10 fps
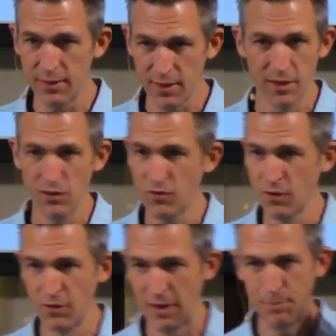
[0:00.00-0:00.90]
The king
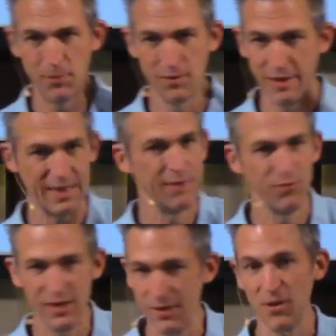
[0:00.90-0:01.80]
shows up in like
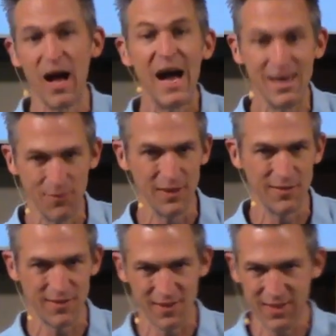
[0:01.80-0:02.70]
every other line of
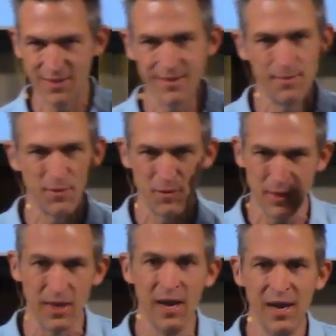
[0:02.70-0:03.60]
this. The king seems to
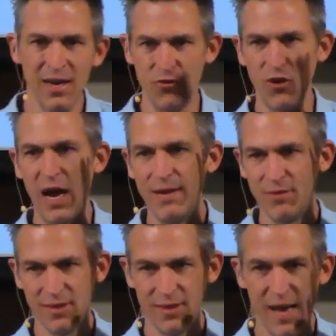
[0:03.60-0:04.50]
be
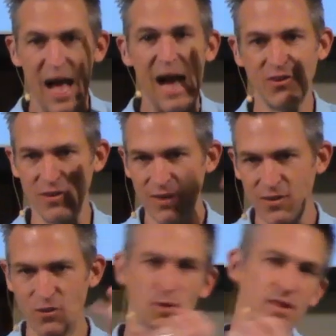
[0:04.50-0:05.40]
driving the action. He's
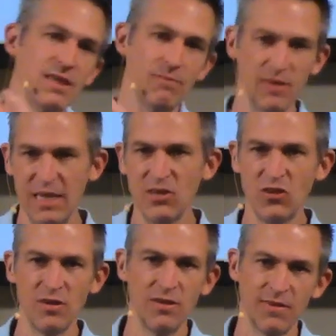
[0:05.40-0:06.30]
doing the
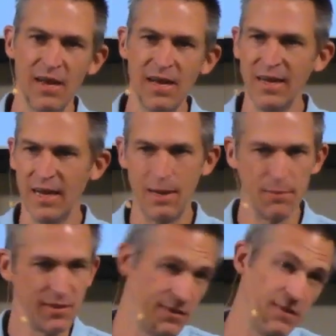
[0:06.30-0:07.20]
invitations. Um,
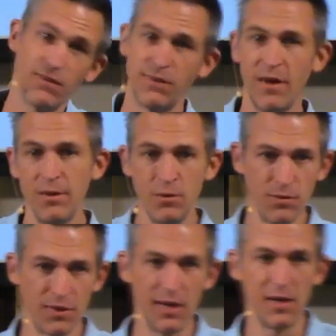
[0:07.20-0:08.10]
it's his son who's
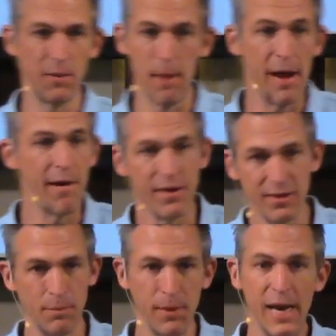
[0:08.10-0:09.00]
getting married at
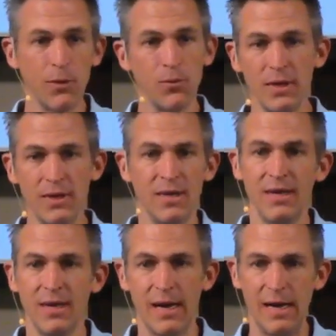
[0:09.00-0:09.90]
the banquet.
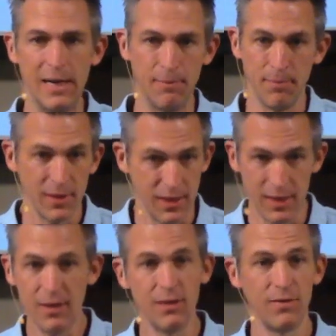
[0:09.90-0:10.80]
Um,
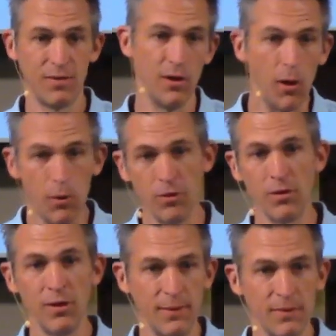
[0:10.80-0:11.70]
he is the owner
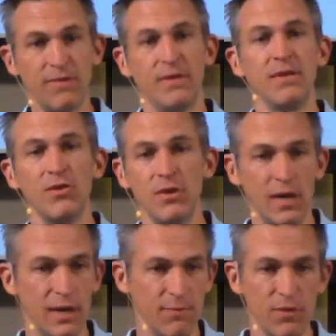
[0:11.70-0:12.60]
and the sender
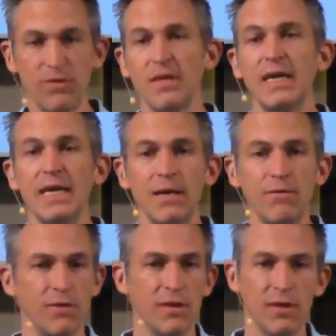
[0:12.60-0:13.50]
of the
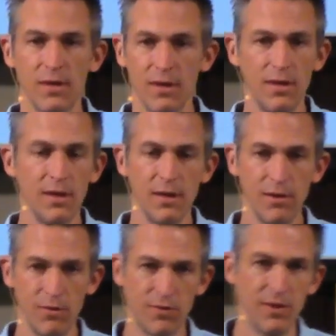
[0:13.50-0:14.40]
slaves. He
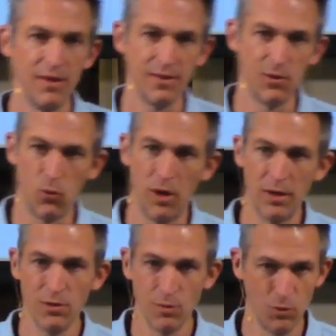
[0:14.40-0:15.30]
is the one
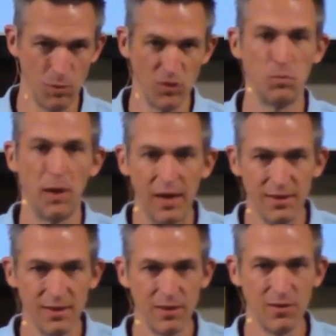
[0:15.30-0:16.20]
who's
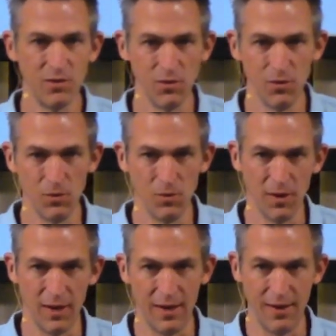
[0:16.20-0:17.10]
responding to
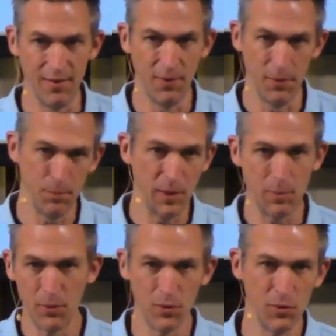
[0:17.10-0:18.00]
uh, the
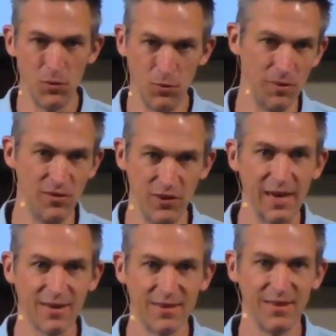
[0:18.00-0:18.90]
people who
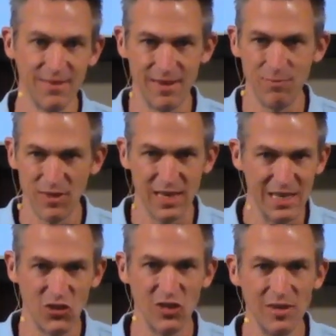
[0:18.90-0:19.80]
reject his
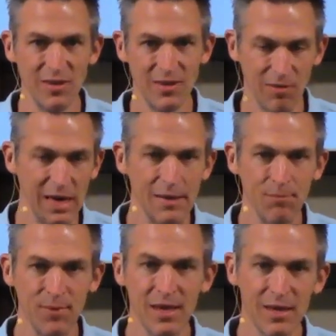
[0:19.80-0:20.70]
invitation, right?
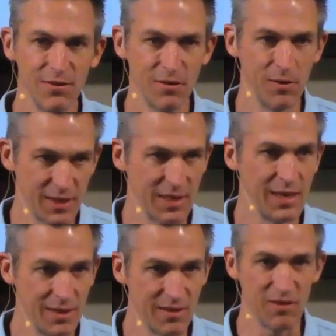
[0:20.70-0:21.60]
So the
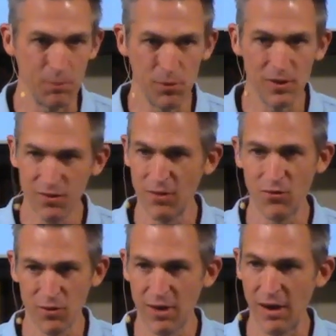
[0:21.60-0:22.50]
king is a pretty
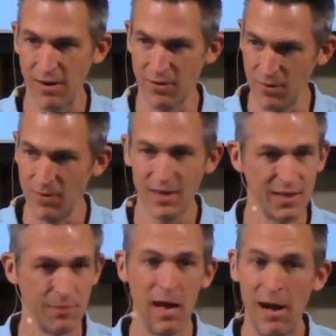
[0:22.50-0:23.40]
central character. You take
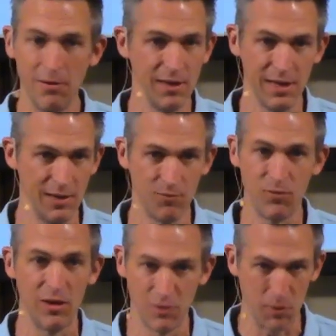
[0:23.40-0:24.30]
him out and it
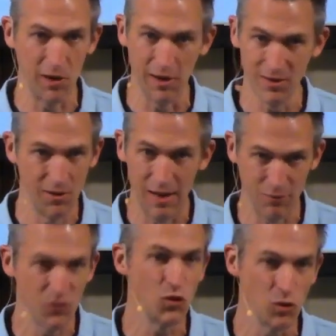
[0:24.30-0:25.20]
falls apart. You don't have a
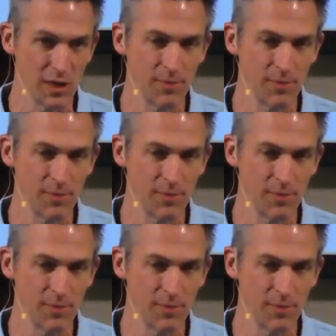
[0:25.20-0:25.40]
story.